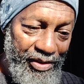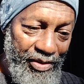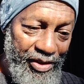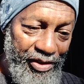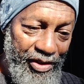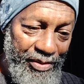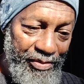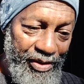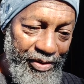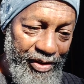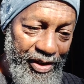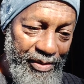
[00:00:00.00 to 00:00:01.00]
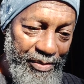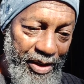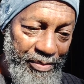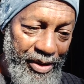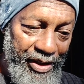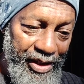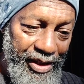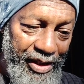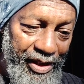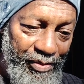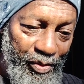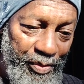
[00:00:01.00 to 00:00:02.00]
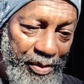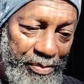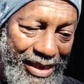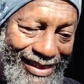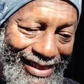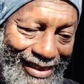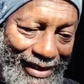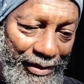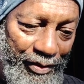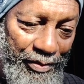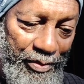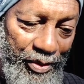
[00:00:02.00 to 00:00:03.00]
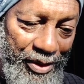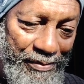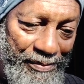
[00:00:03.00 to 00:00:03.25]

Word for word: Hardest job is resurrecting the black man and woman mentally. Oh boy.